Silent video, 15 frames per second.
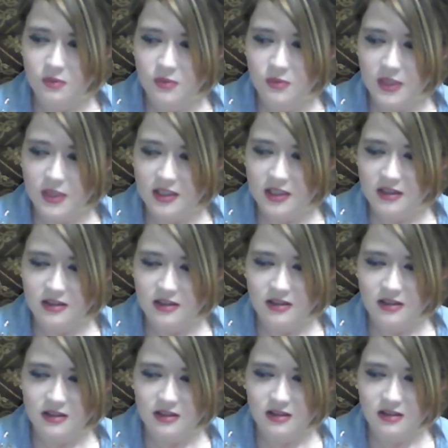But
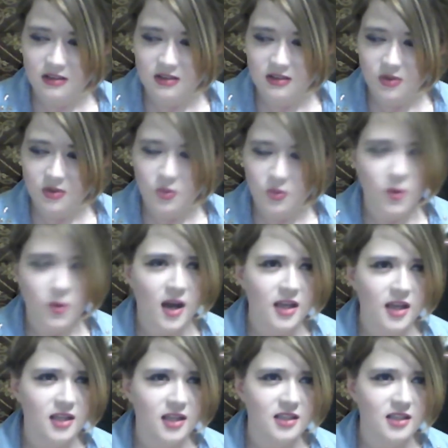
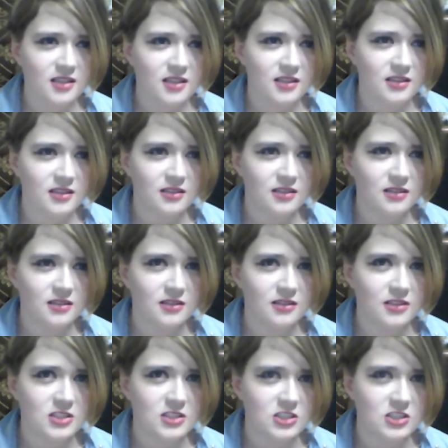why
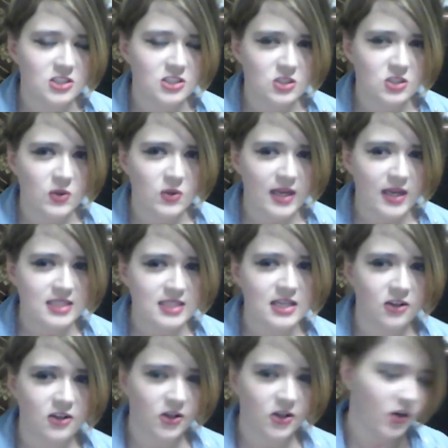do I
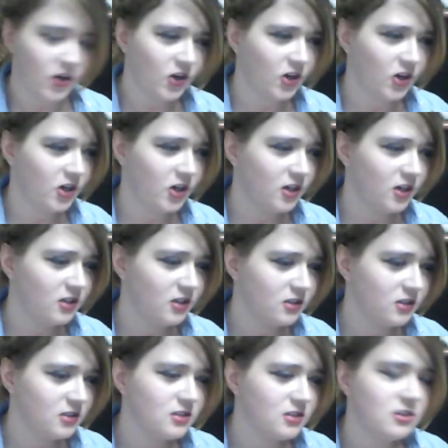tell her
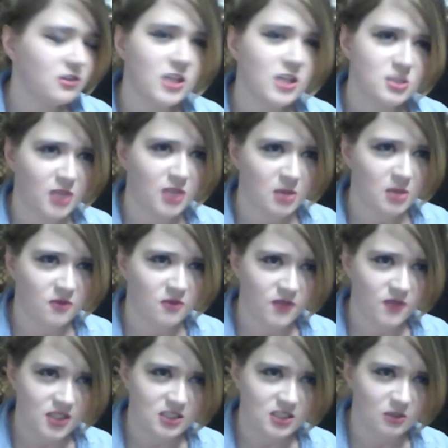not to become a
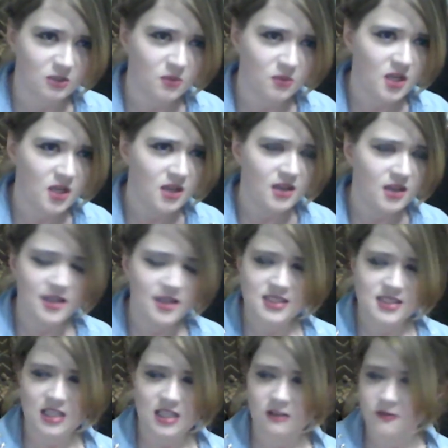victim
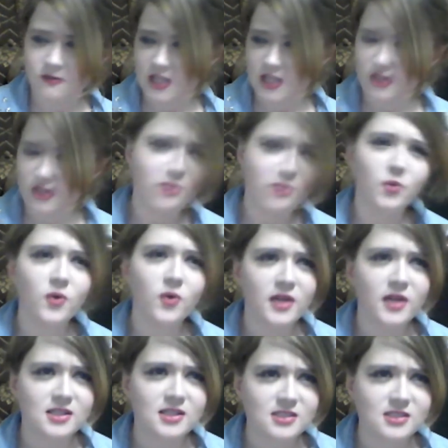instead of telling the
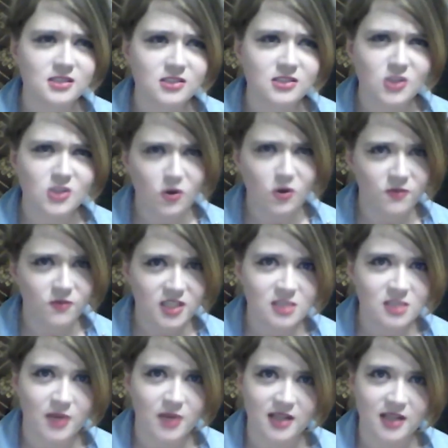boys, don't
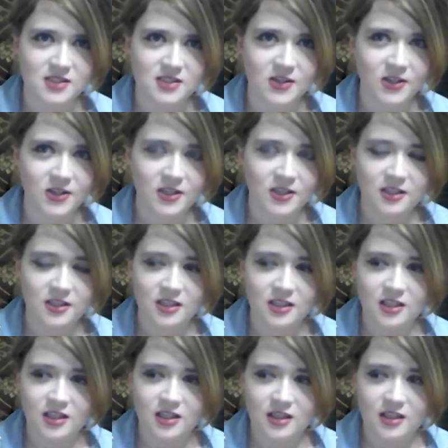victimize her?
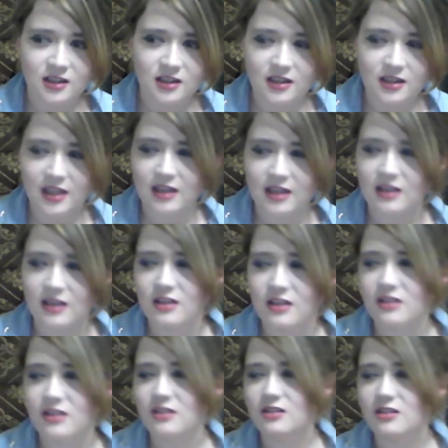And
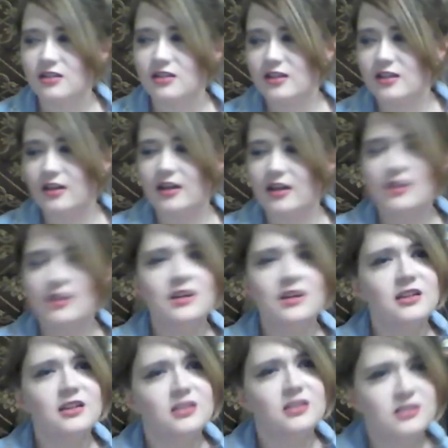I
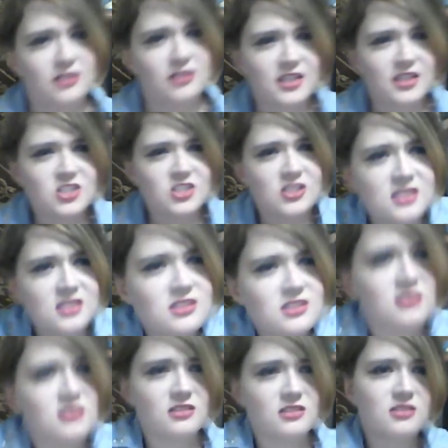think that's just
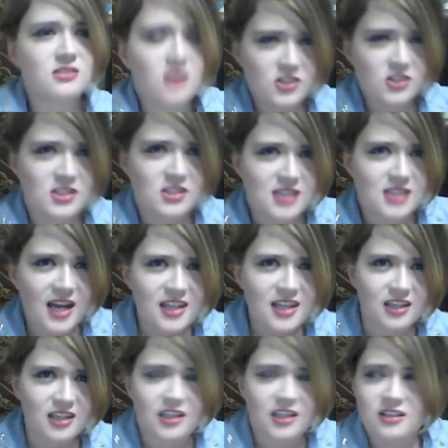our
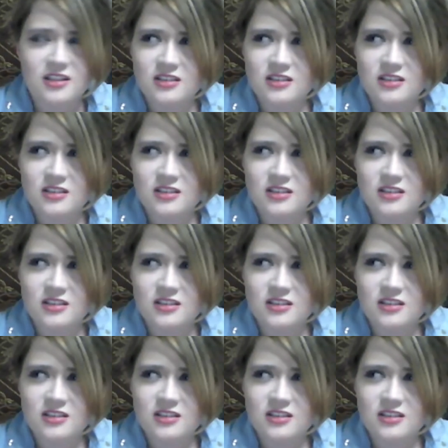society.